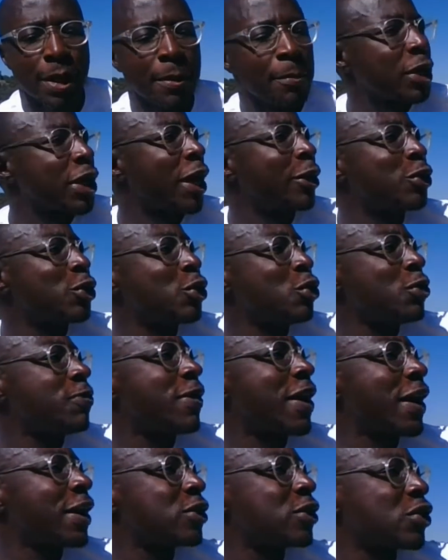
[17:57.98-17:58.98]
But how do you
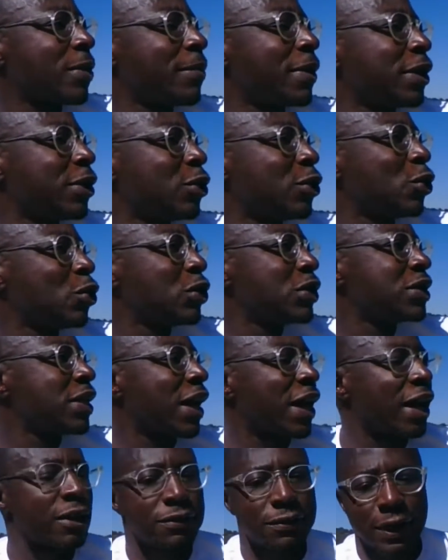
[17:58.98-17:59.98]
fire somebody who is
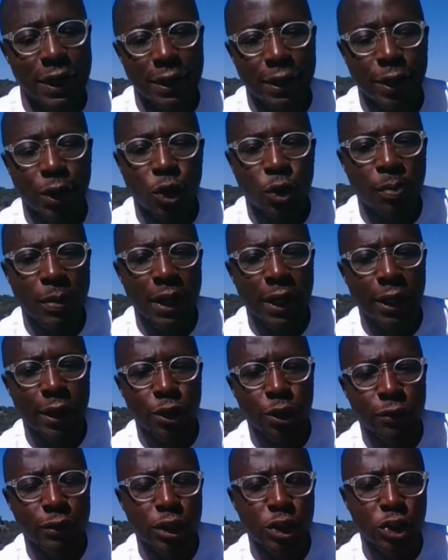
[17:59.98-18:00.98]
the alpha and the
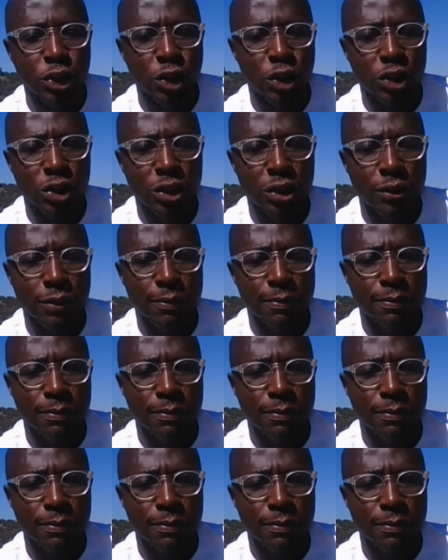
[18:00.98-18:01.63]
omega of the church?